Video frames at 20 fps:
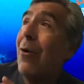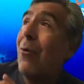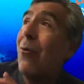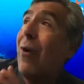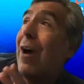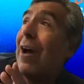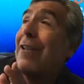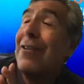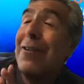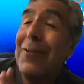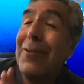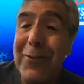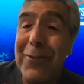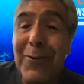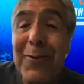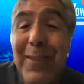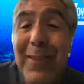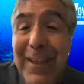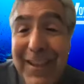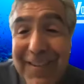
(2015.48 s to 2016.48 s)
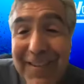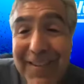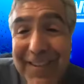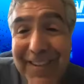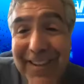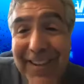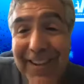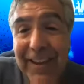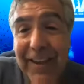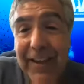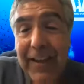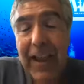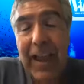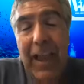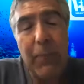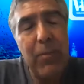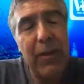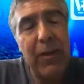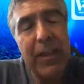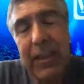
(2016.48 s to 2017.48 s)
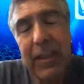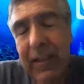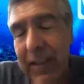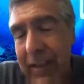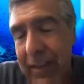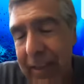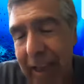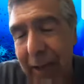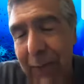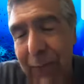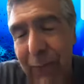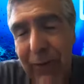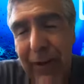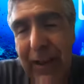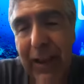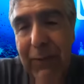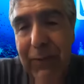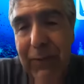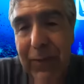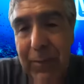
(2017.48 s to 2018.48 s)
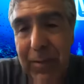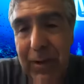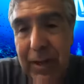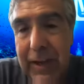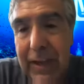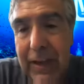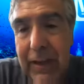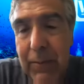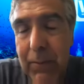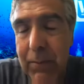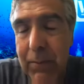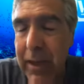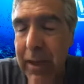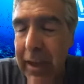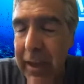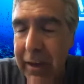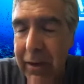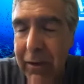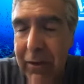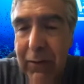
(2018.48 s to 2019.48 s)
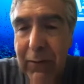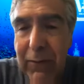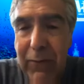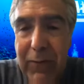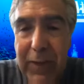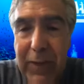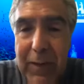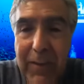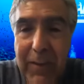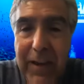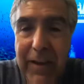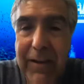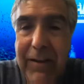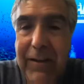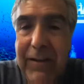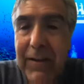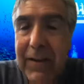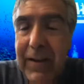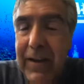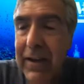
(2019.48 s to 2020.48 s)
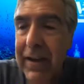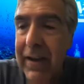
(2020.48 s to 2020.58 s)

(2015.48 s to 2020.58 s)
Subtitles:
why do you do this? But he did that for everybody, male, female.